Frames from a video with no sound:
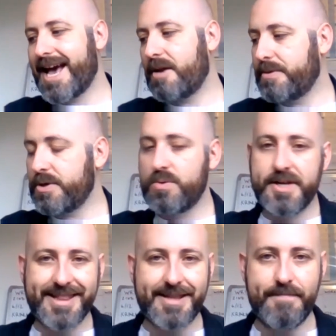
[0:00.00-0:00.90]
help you
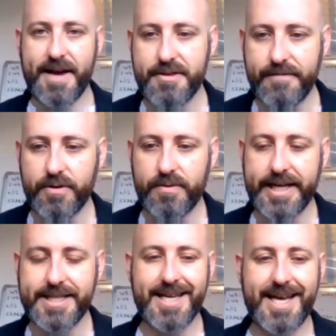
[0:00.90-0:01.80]
get the best of your
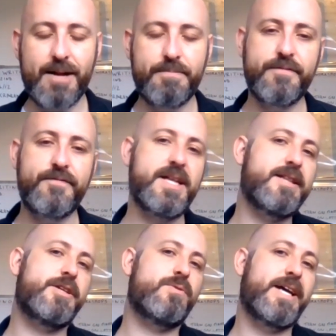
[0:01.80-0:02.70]
writing, help you
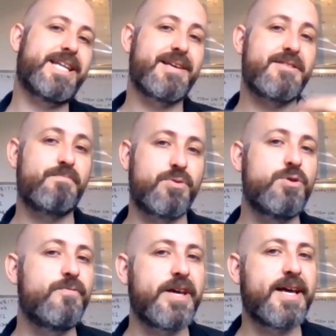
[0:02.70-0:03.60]
feel that your writing is
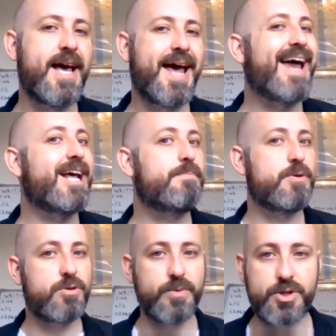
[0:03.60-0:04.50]
improving, and
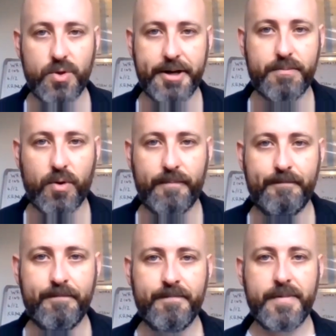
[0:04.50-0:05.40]
help you to enjoy it more.
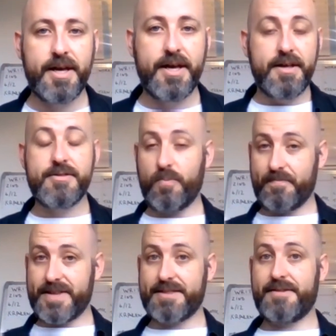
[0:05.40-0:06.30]

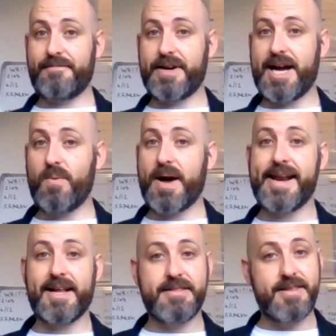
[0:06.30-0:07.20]
So that's it for now,
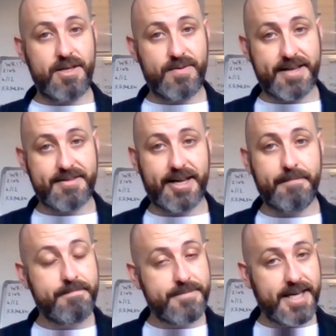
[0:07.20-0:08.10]
and I'll see you next time.
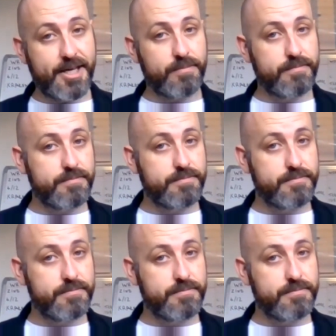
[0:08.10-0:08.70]
Thank you.